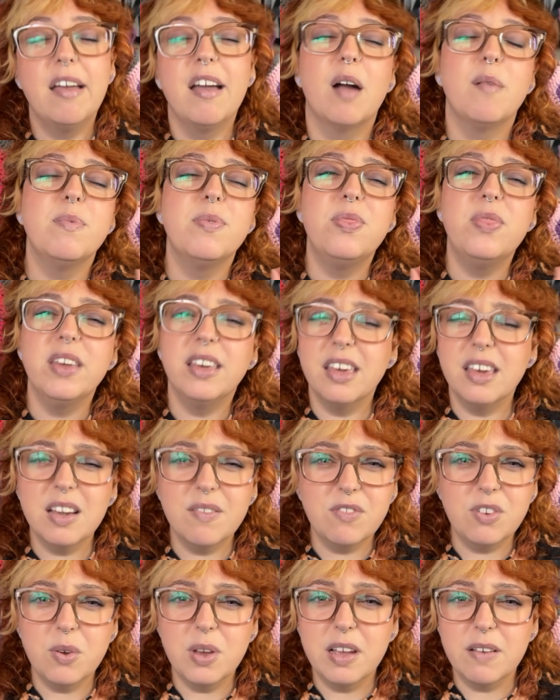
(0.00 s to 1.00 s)
I'm thinking of
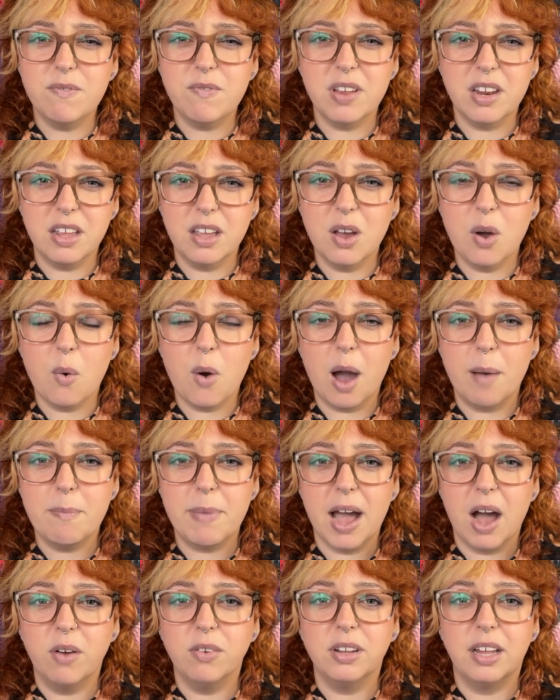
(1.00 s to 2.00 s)
doing a video
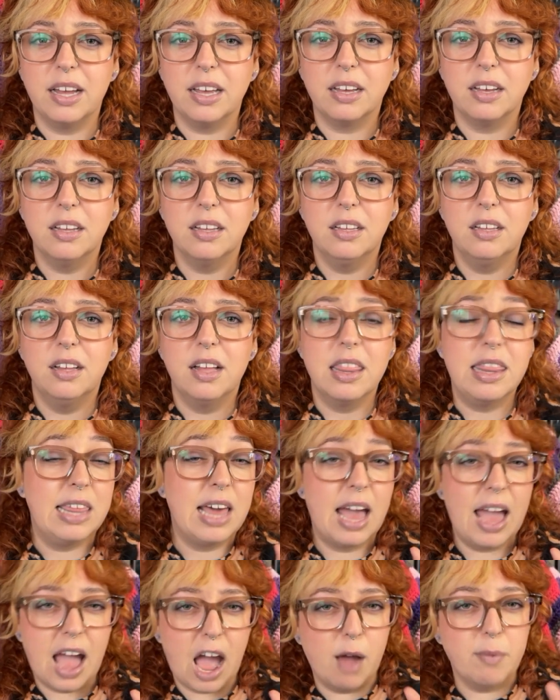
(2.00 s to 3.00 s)
about like the
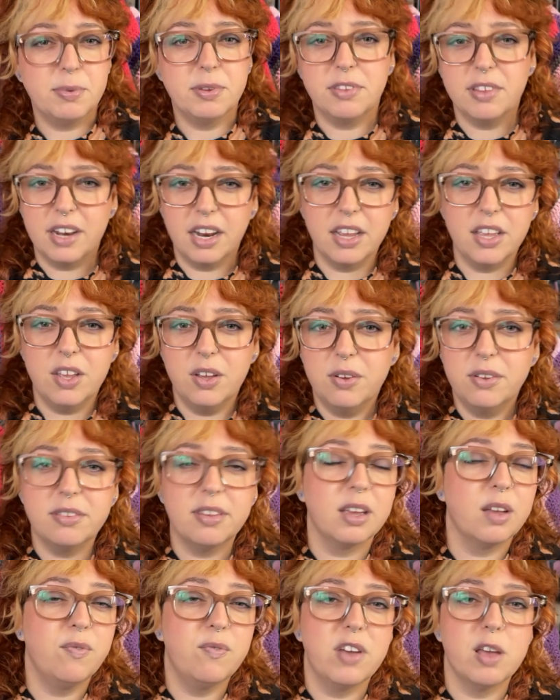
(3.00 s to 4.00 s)
apps that I use,
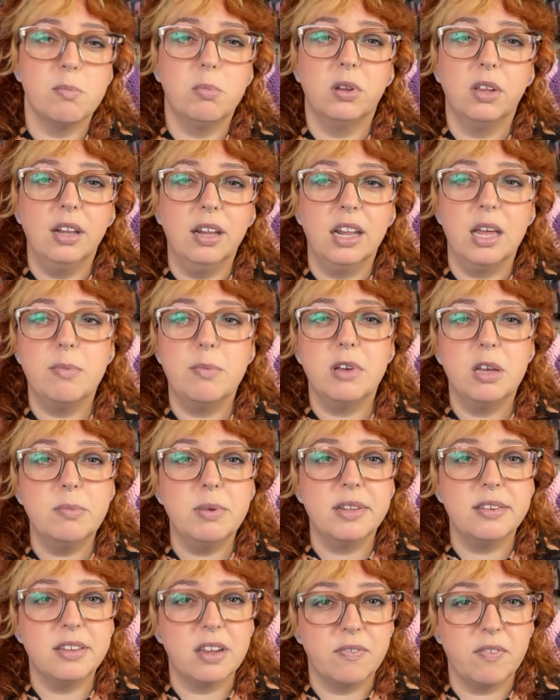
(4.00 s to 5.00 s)
like Fable and Libib and
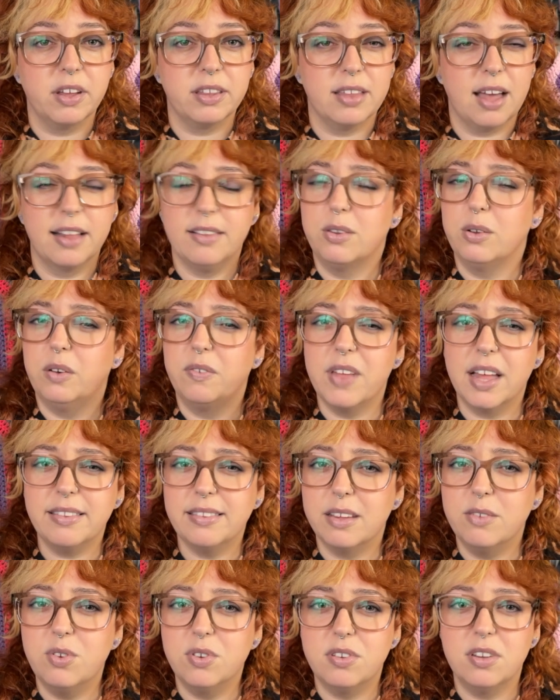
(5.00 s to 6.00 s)
stuff like that. So if that's
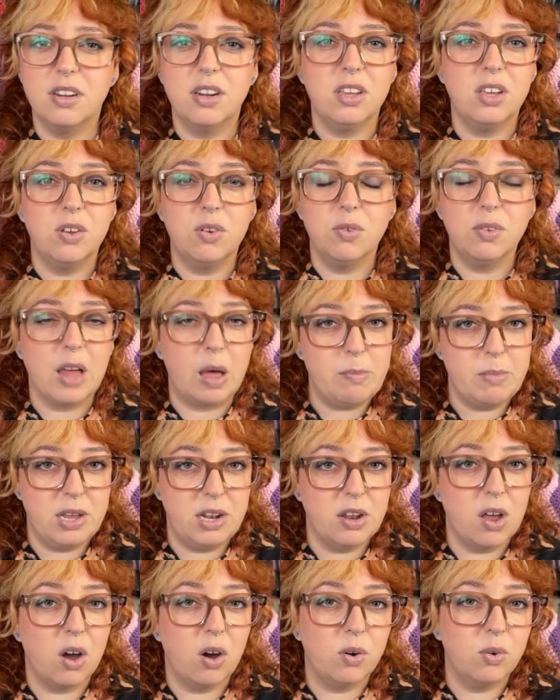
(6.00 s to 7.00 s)
interesting to you, let me
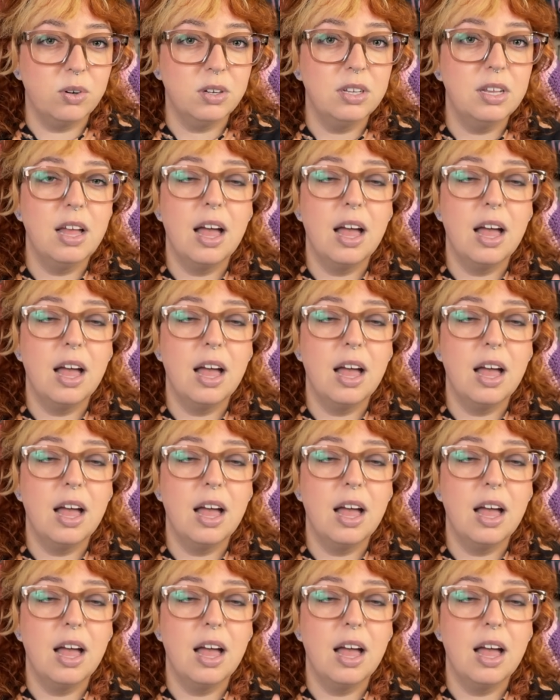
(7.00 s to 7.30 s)
know.